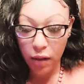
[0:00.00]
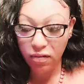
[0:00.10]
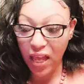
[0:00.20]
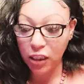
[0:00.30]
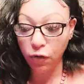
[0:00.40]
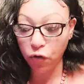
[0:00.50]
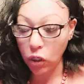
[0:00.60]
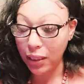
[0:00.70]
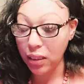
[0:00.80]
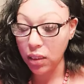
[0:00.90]
that's
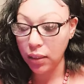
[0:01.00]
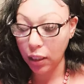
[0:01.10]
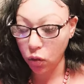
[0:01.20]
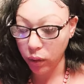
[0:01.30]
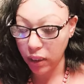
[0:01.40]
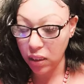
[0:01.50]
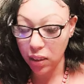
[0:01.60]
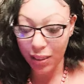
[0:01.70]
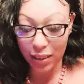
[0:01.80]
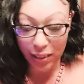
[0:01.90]
full of secrets,
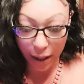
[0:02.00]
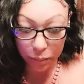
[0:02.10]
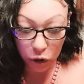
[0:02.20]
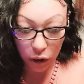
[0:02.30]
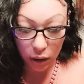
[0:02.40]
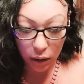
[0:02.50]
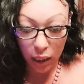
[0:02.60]
deception,